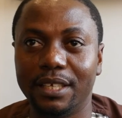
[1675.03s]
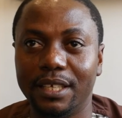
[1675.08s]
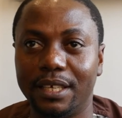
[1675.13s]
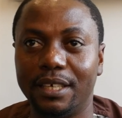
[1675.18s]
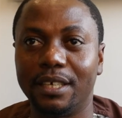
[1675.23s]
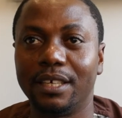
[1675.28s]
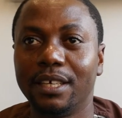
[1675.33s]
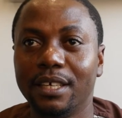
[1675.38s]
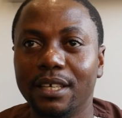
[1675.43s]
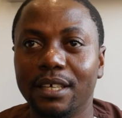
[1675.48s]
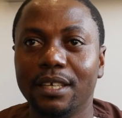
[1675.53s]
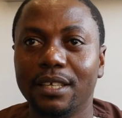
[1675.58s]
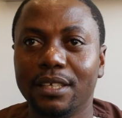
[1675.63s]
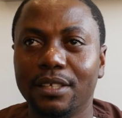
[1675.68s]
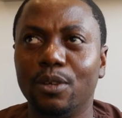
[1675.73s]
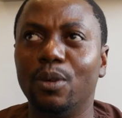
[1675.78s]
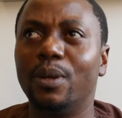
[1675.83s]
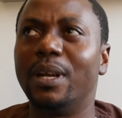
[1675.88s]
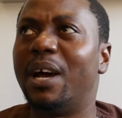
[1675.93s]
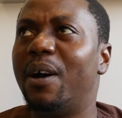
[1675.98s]
Yeah.
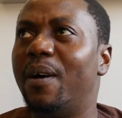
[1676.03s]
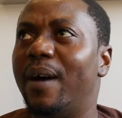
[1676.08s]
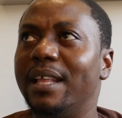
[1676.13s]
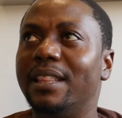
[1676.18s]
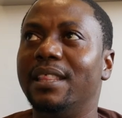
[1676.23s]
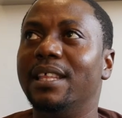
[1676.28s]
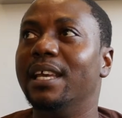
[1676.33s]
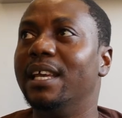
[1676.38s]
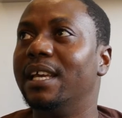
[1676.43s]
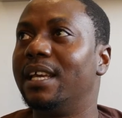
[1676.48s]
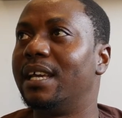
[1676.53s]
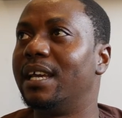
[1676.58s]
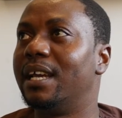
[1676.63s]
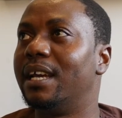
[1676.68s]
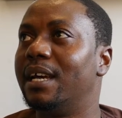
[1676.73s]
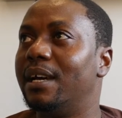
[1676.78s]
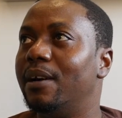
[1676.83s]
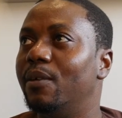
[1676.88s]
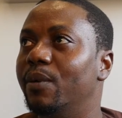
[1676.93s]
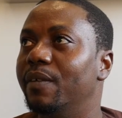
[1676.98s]
So now I think
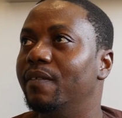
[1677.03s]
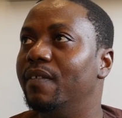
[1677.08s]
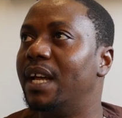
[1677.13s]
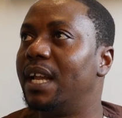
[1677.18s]
we've